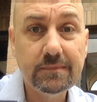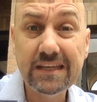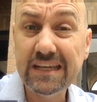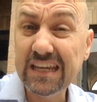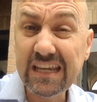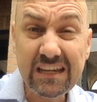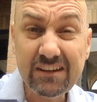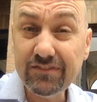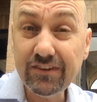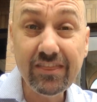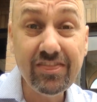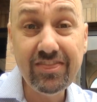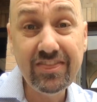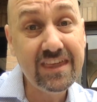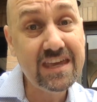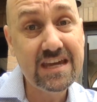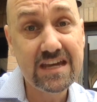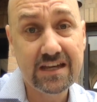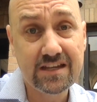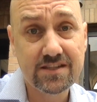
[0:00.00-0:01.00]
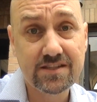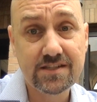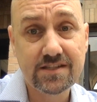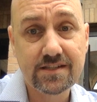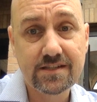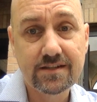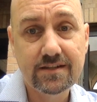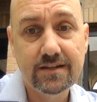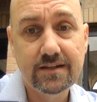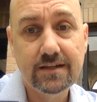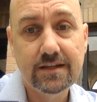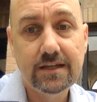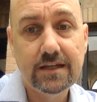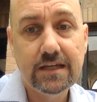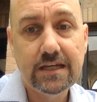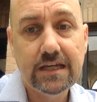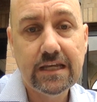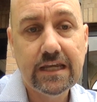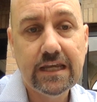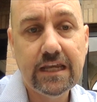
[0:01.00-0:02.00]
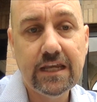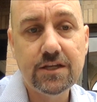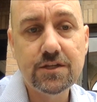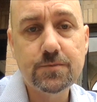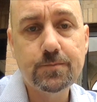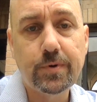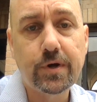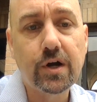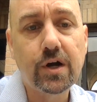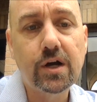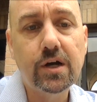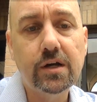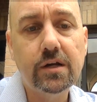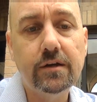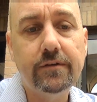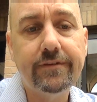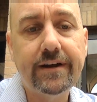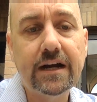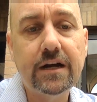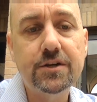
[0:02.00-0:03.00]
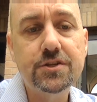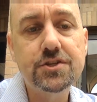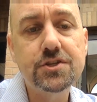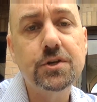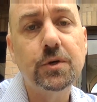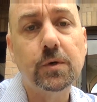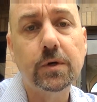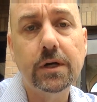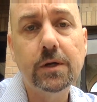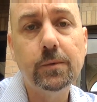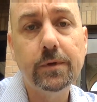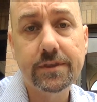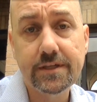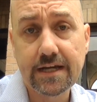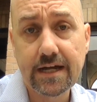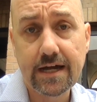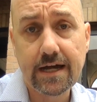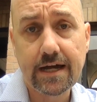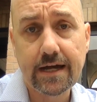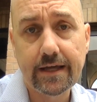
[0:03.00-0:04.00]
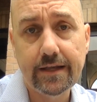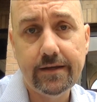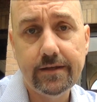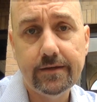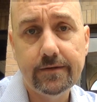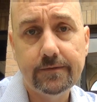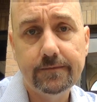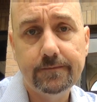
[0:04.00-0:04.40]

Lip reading: even this, is part of our story with God.